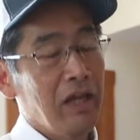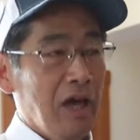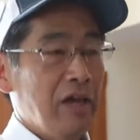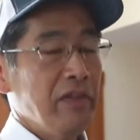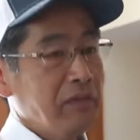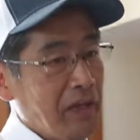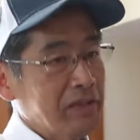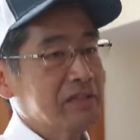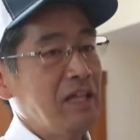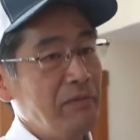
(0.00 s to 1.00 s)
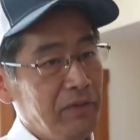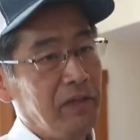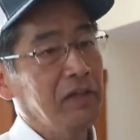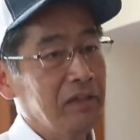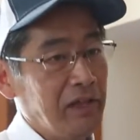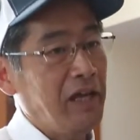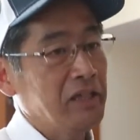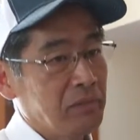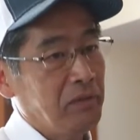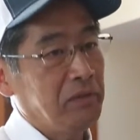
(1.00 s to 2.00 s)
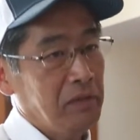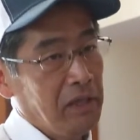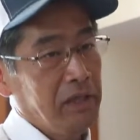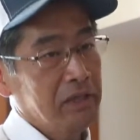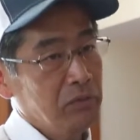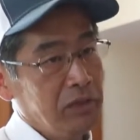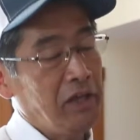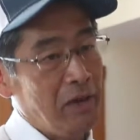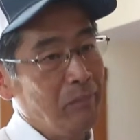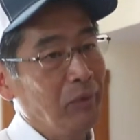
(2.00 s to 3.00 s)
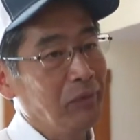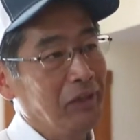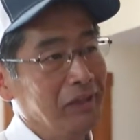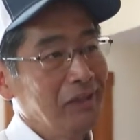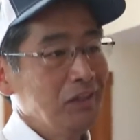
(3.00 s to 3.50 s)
I think that's something that Dyersville is really embodied.